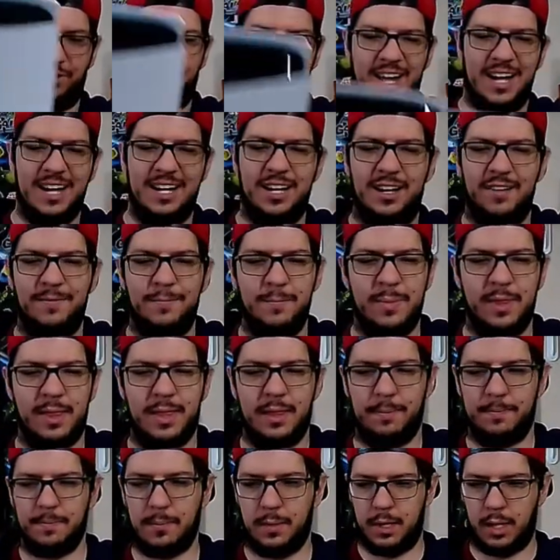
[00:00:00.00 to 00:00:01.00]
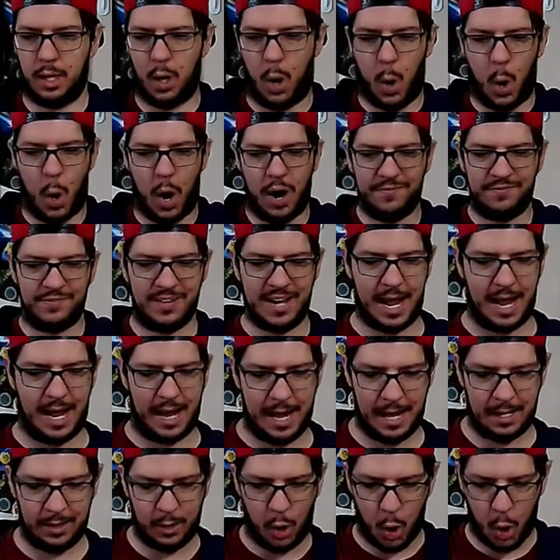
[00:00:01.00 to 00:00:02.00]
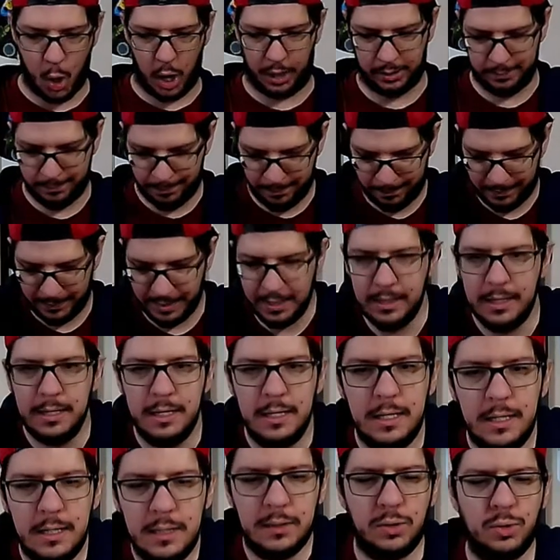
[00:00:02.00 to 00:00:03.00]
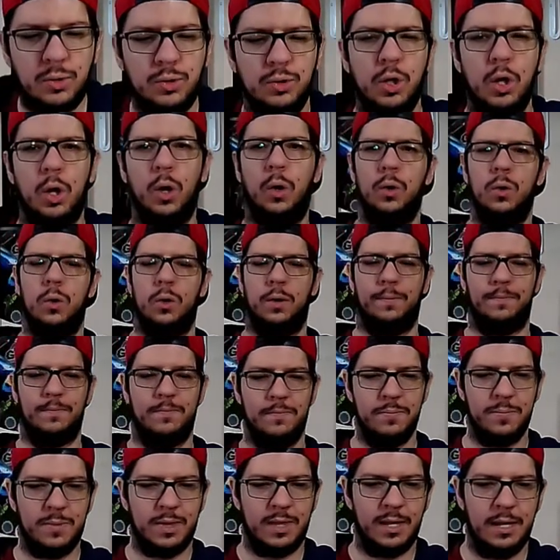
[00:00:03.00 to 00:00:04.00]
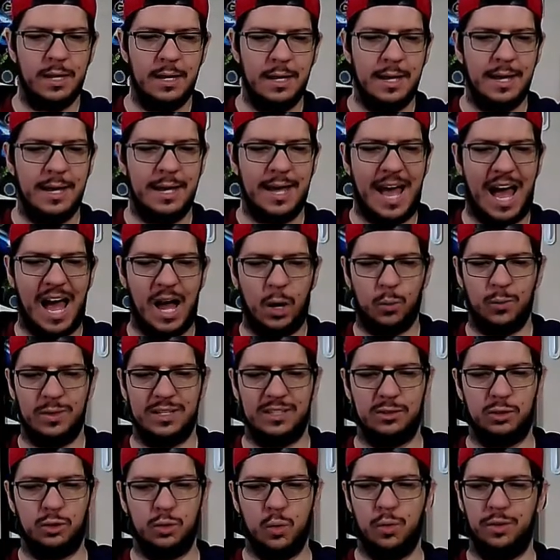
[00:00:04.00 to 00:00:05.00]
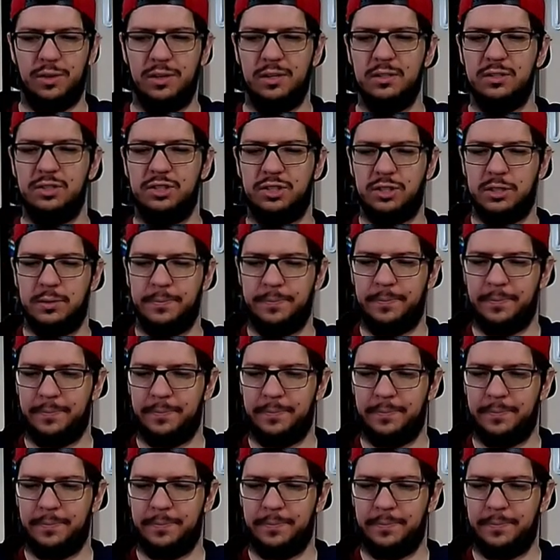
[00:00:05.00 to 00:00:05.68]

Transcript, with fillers: thing off and on. So, how we do this,